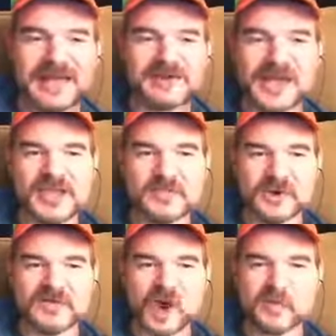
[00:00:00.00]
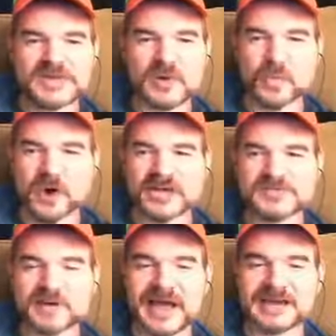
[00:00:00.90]
I don't know how you prove an old piece of wood is
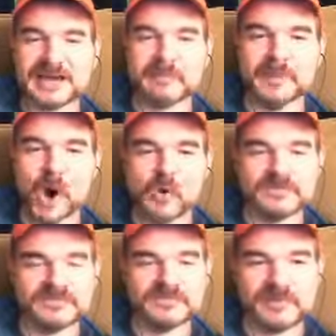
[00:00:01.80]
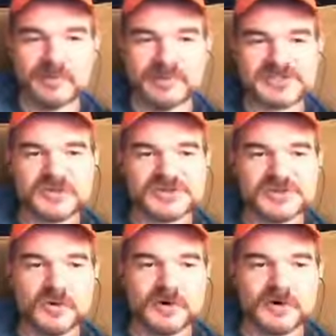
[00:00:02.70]
from a goddamn boat from a fictional
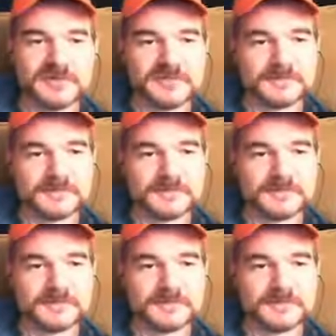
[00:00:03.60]
story.